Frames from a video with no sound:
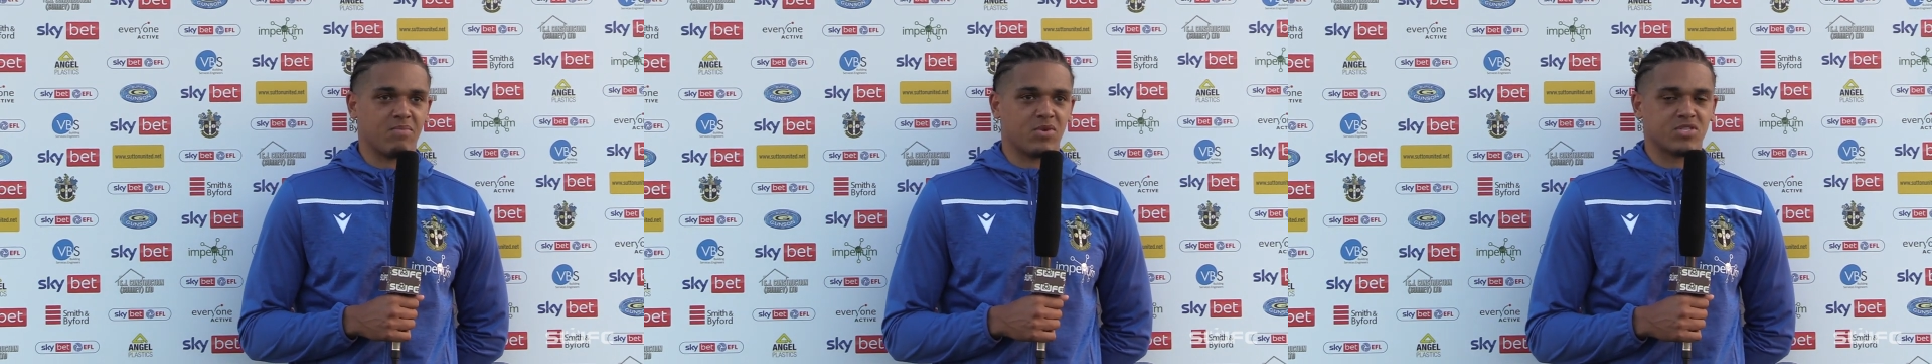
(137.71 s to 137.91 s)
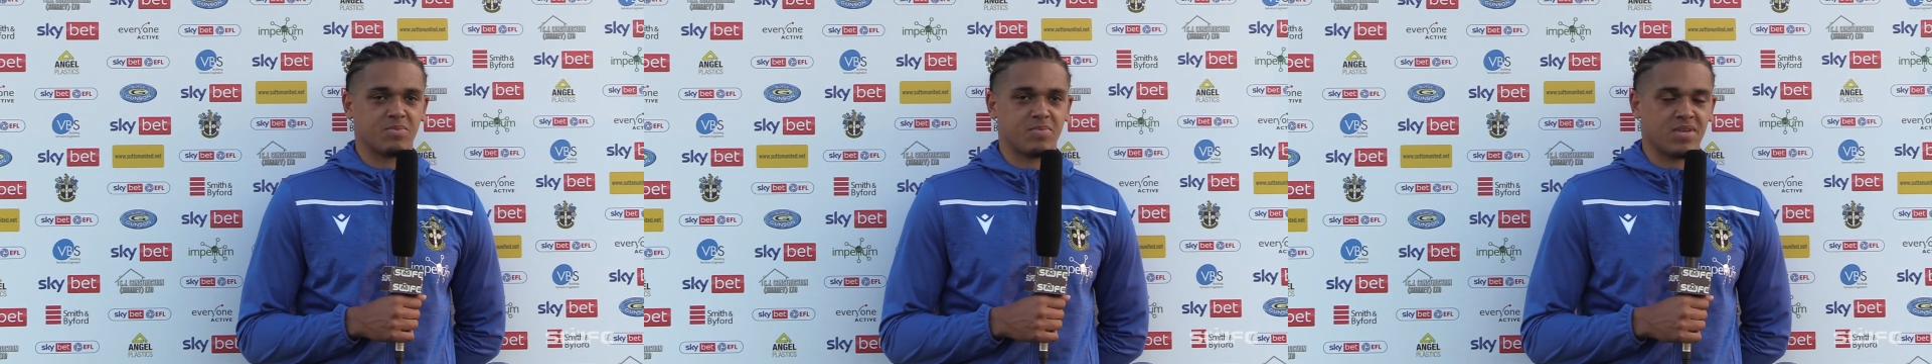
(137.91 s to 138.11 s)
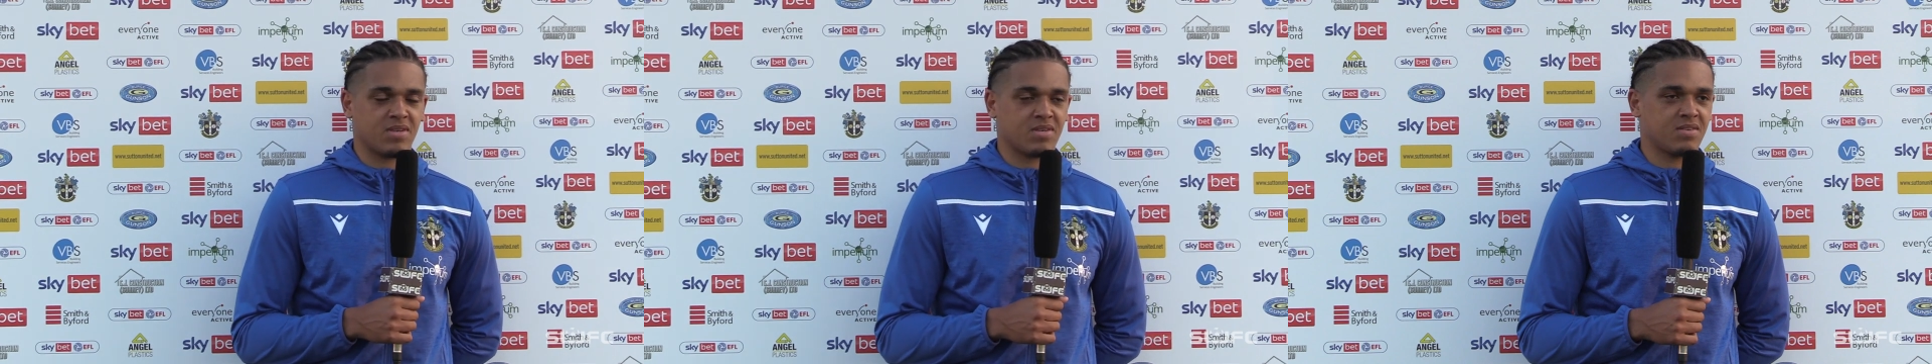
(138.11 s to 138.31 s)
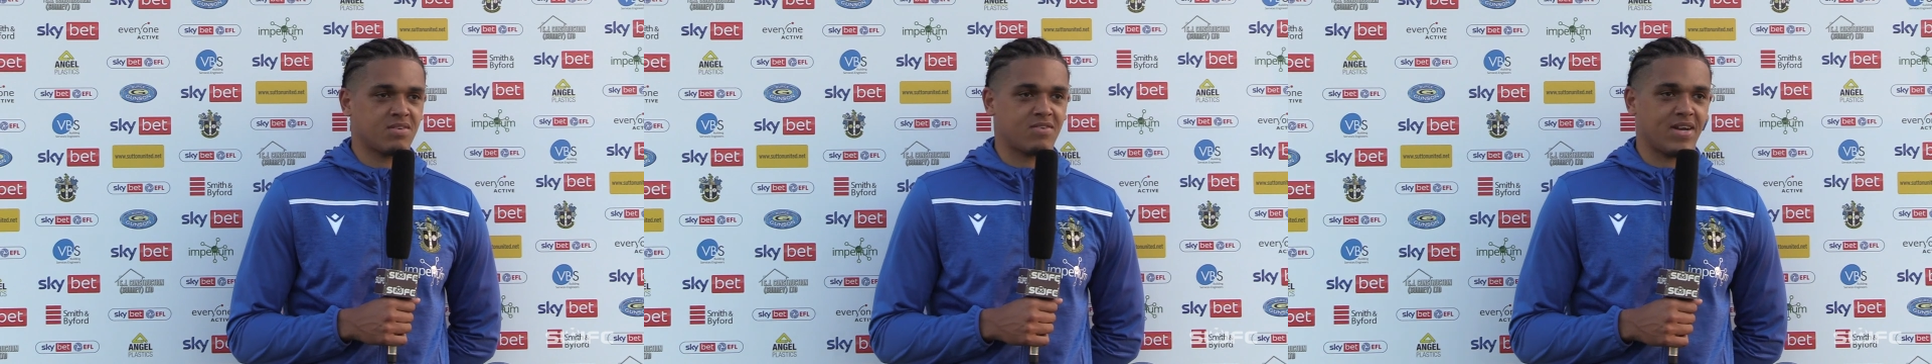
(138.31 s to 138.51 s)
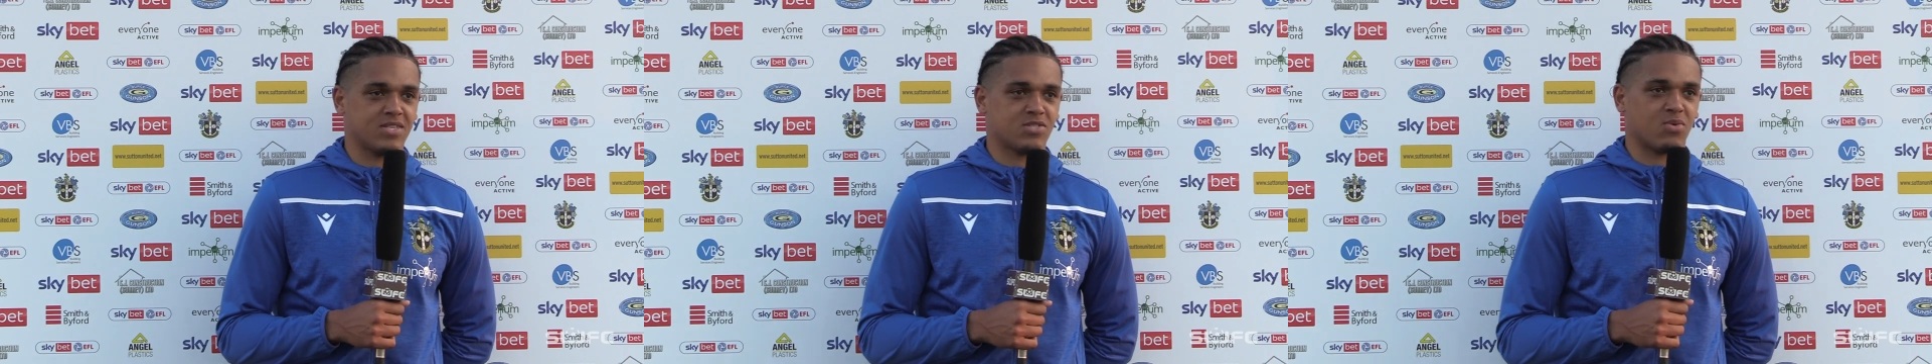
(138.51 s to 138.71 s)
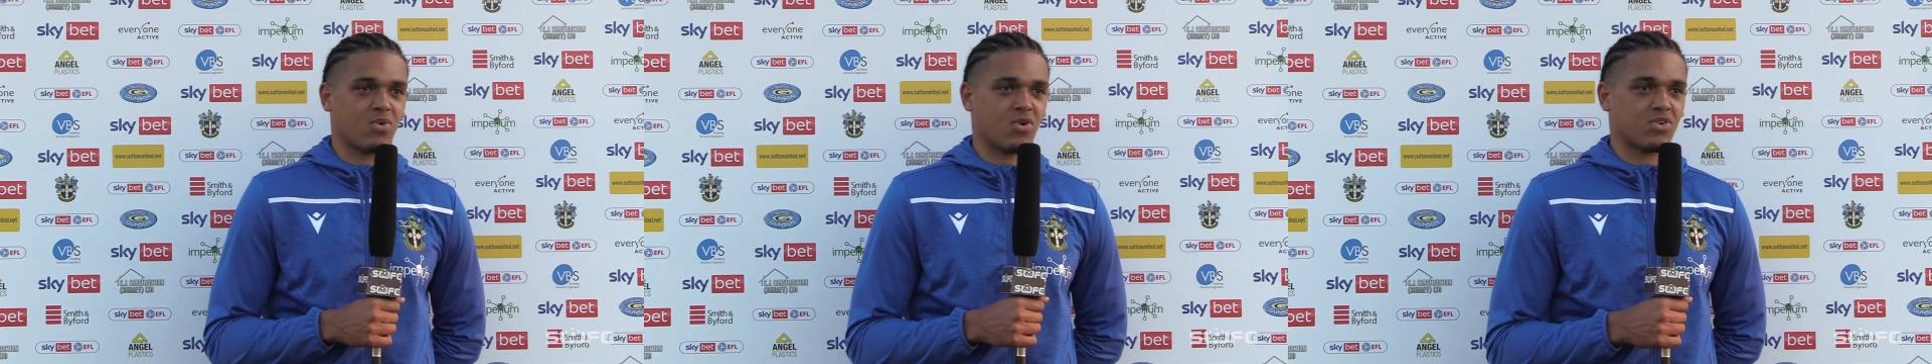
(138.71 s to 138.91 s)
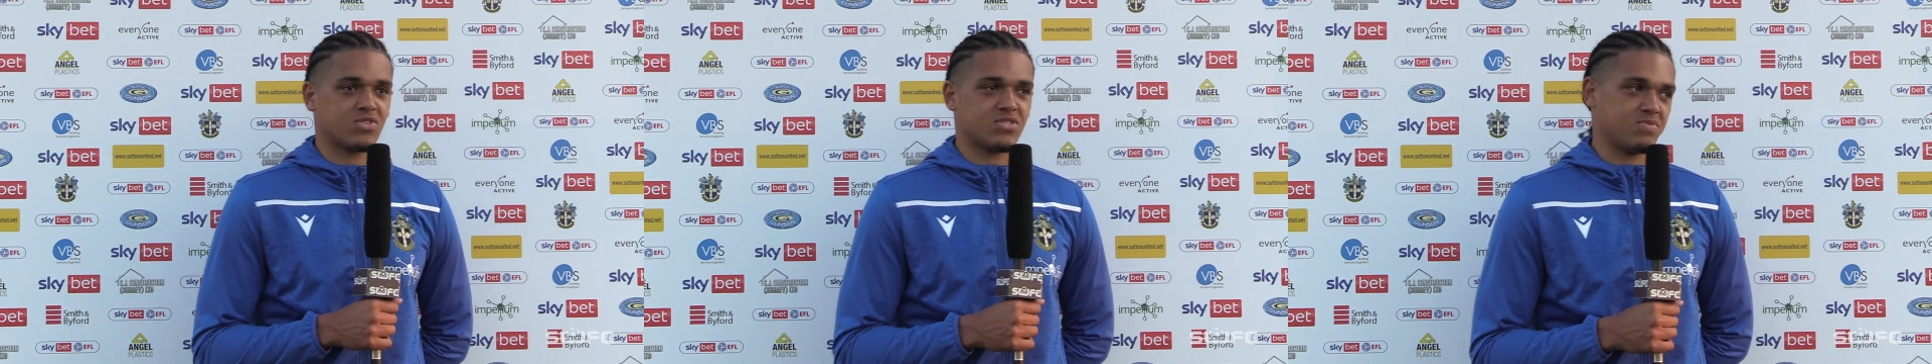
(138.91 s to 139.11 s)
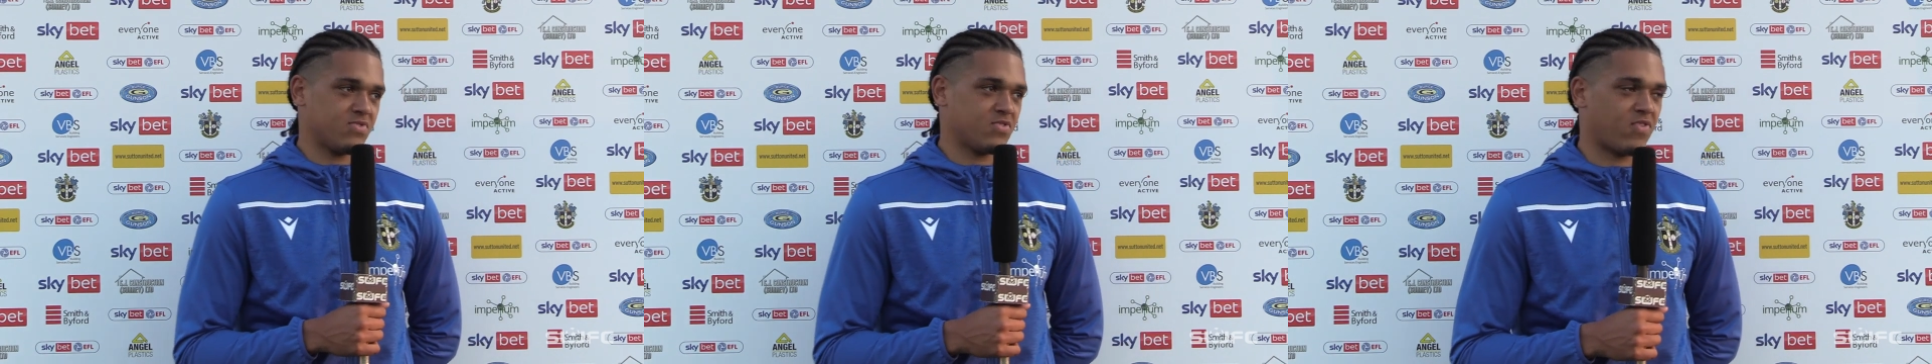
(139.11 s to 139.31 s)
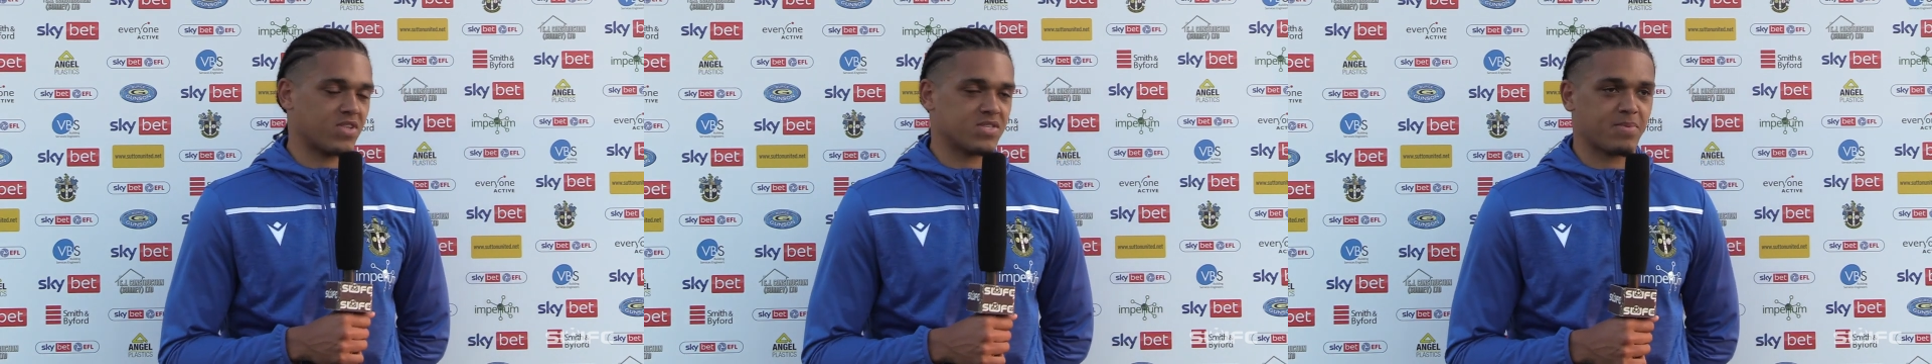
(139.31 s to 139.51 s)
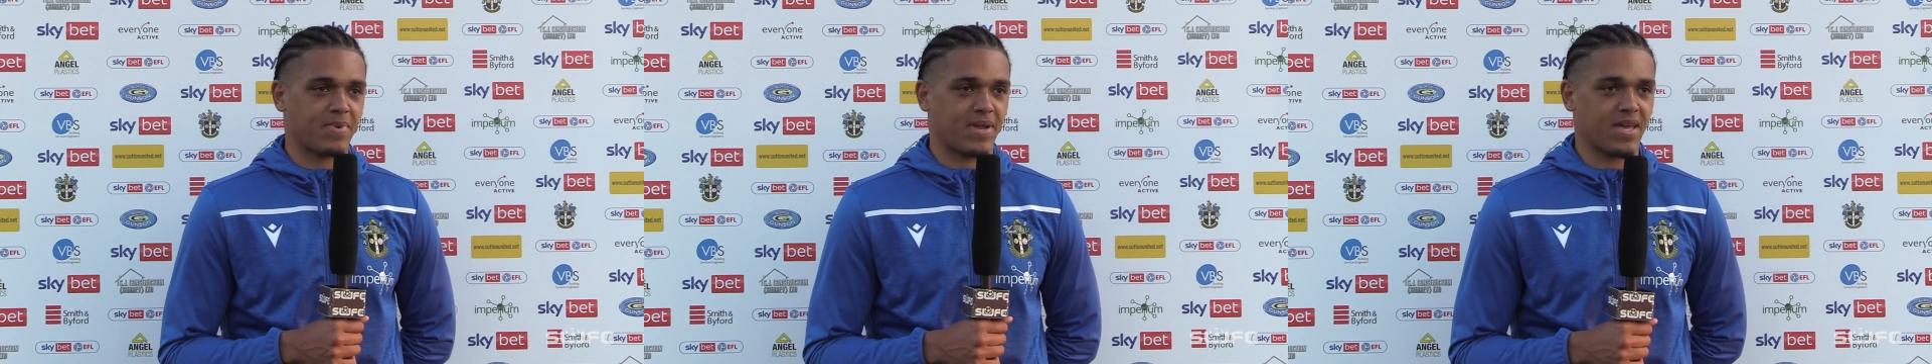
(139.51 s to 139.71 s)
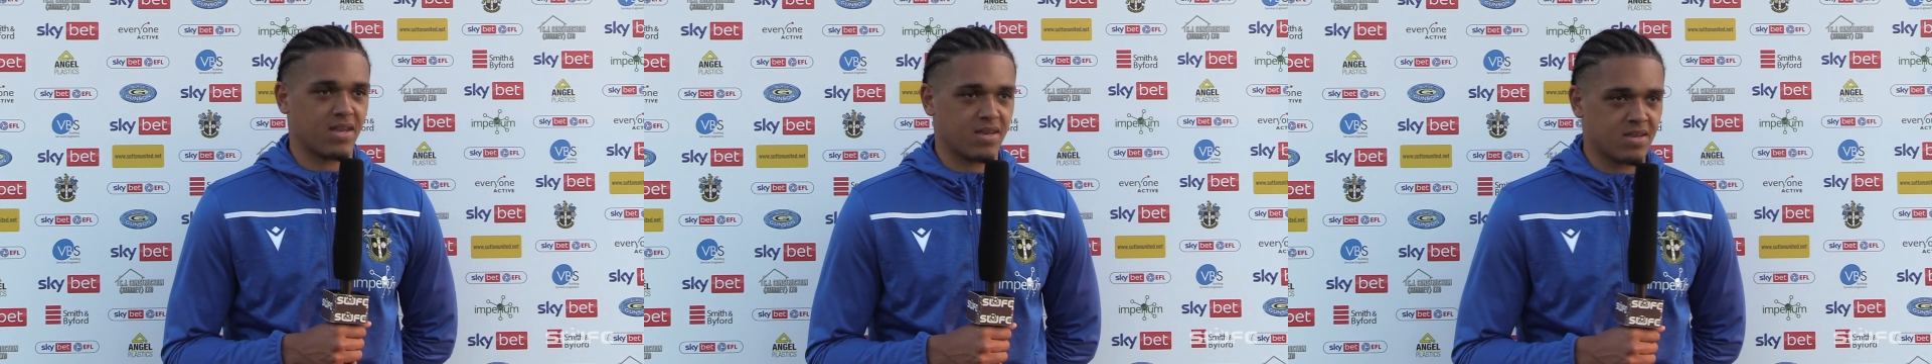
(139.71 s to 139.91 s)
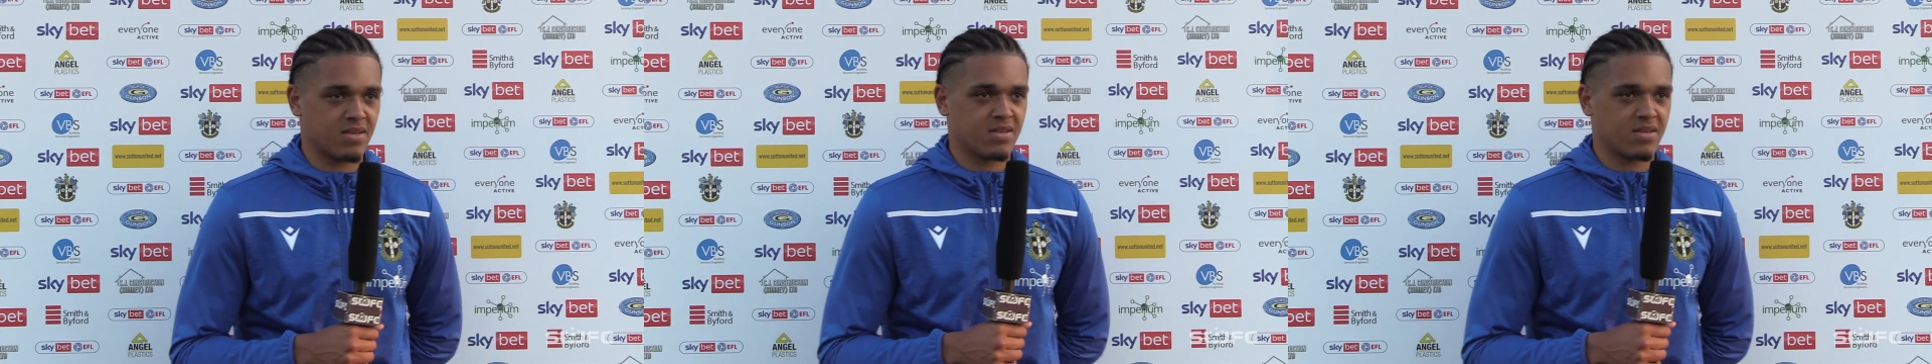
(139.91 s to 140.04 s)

Must have been great to watch. Yeah. It was fun to play in.